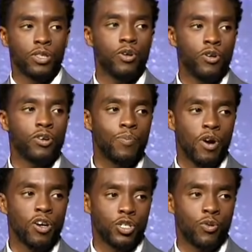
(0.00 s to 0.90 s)
would
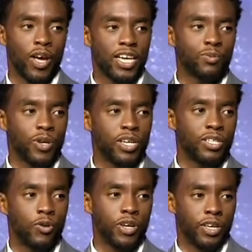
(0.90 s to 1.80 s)
Thurgood Marshall, as we
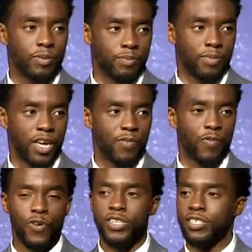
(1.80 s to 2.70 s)
know him,
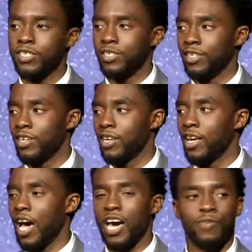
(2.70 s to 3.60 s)
have risen
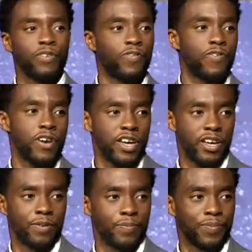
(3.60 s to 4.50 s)
out of the
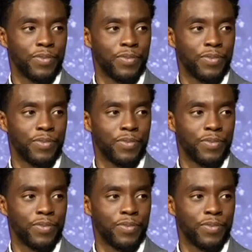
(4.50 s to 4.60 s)
fray?